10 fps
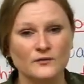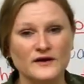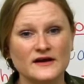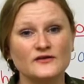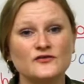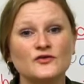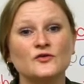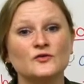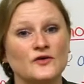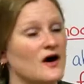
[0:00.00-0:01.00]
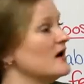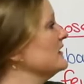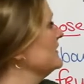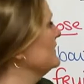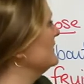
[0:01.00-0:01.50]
We do not